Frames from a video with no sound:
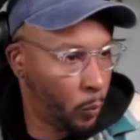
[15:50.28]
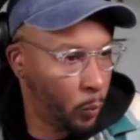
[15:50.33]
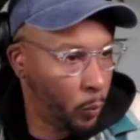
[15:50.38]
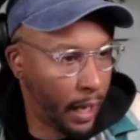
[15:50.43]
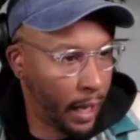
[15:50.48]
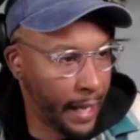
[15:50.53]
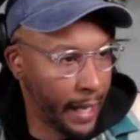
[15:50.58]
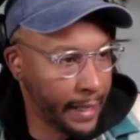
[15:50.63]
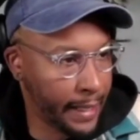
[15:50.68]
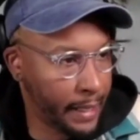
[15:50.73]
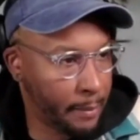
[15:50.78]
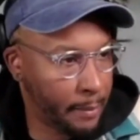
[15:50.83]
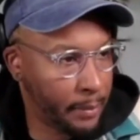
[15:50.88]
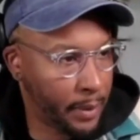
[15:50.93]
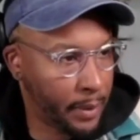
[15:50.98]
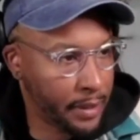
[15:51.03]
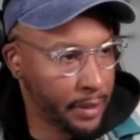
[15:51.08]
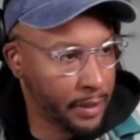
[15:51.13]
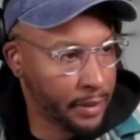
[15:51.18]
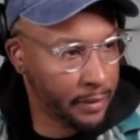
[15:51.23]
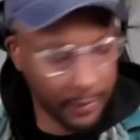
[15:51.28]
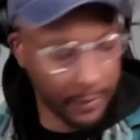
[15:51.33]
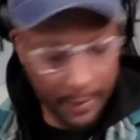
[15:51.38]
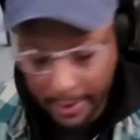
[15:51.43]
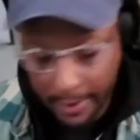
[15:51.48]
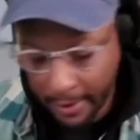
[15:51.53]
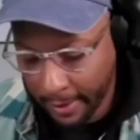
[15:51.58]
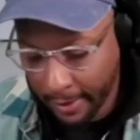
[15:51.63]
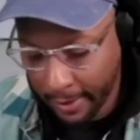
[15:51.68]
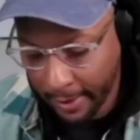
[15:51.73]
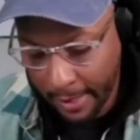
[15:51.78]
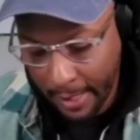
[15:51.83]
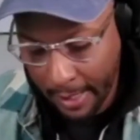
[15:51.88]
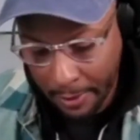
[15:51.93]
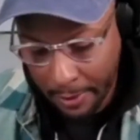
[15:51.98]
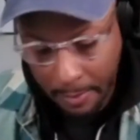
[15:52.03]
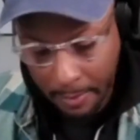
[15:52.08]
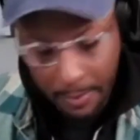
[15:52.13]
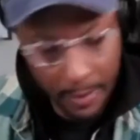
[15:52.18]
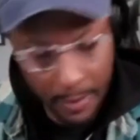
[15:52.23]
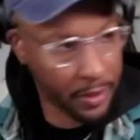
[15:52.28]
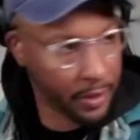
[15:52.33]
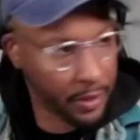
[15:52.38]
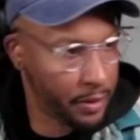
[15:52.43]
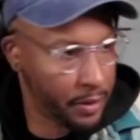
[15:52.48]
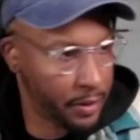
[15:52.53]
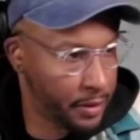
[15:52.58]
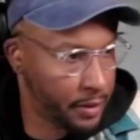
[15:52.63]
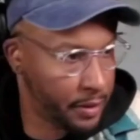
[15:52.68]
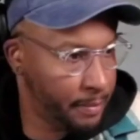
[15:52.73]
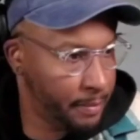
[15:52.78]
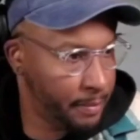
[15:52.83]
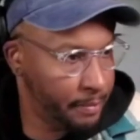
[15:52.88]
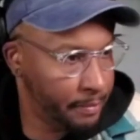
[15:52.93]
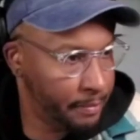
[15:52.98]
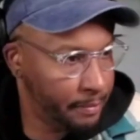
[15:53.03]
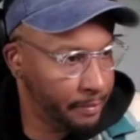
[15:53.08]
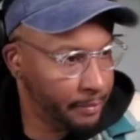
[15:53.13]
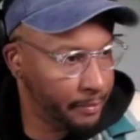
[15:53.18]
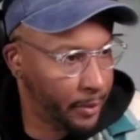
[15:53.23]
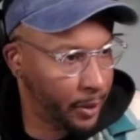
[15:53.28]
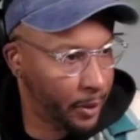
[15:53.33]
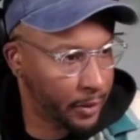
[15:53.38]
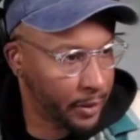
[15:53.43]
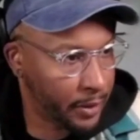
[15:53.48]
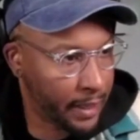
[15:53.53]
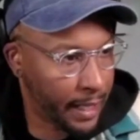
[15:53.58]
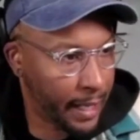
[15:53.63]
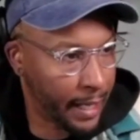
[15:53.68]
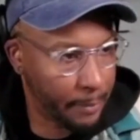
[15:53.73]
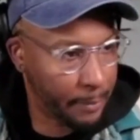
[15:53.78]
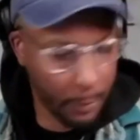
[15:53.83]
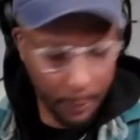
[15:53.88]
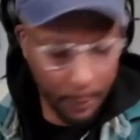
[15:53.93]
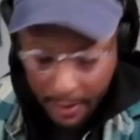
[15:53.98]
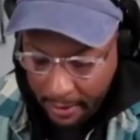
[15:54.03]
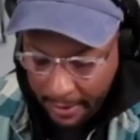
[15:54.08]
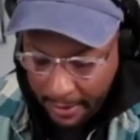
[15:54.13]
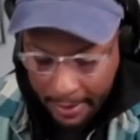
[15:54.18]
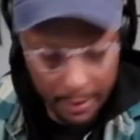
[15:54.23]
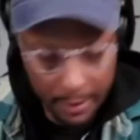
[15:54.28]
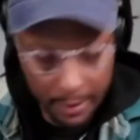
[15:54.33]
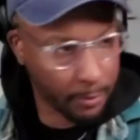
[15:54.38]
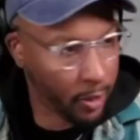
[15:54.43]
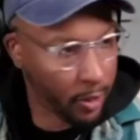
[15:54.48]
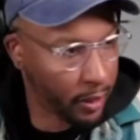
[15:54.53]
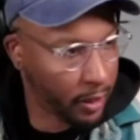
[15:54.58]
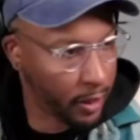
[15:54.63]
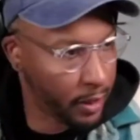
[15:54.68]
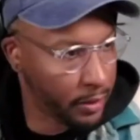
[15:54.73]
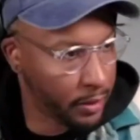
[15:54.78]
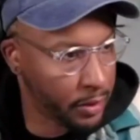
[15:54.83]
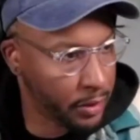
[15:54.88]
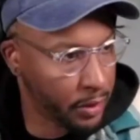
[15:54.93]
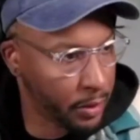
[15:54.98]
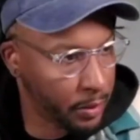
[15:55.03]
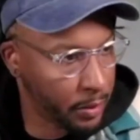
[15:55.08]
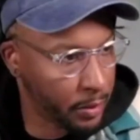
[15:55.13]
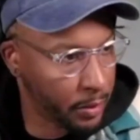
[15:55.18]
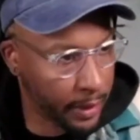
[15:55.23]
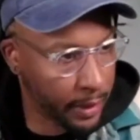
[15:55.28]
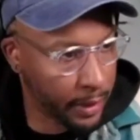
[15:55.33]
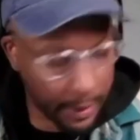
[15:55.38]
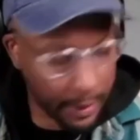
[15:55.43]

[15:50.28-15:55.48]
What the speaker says: I get a bunch of contributions all the time, and we just actually brought on two